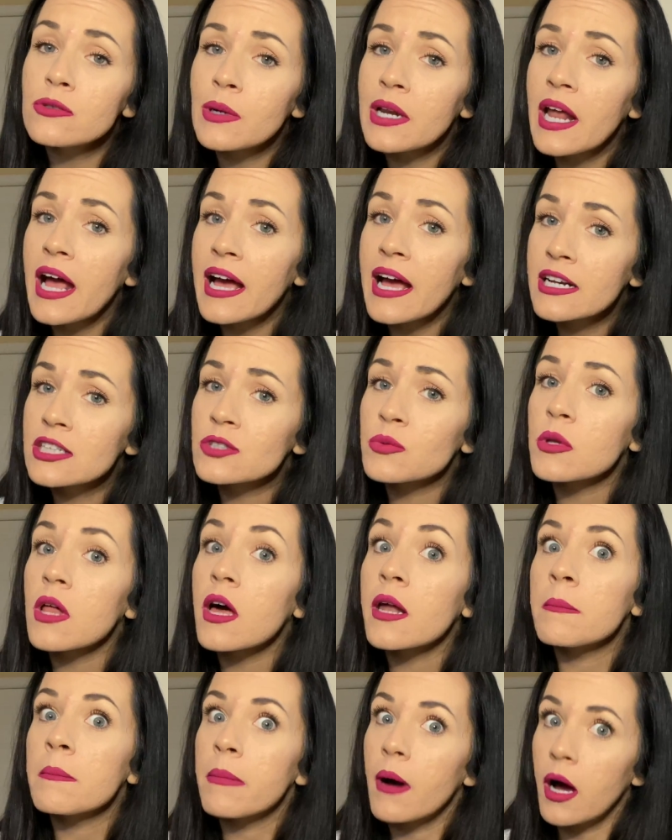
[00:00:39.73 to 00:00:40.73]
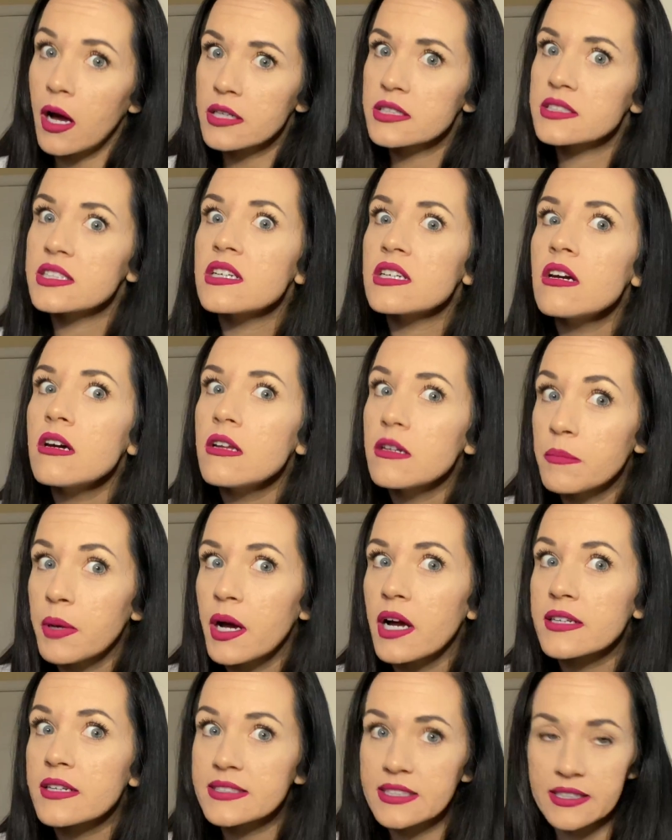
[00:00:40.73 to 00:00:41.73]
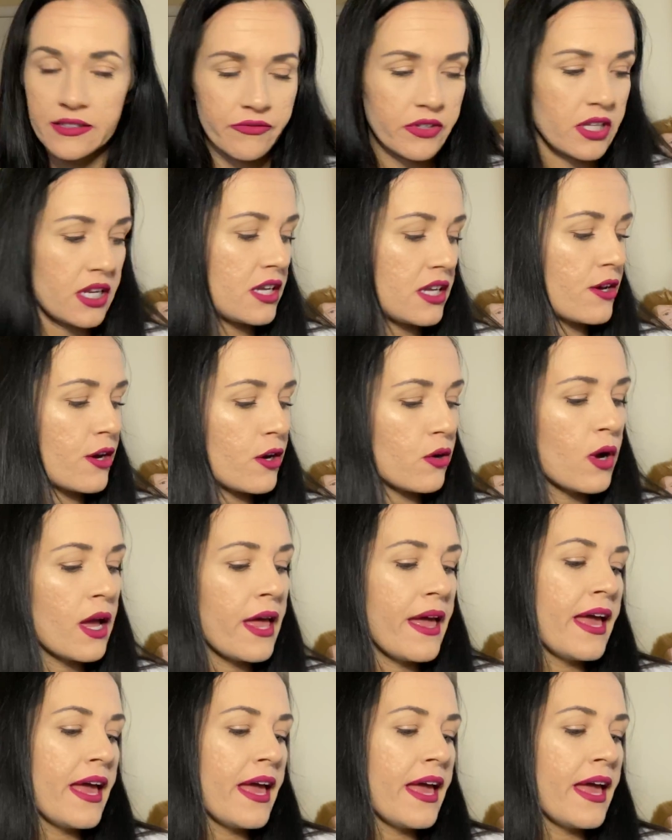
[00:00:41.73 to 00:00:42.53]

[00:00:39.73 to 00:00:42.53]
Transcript: an actual unboxing video.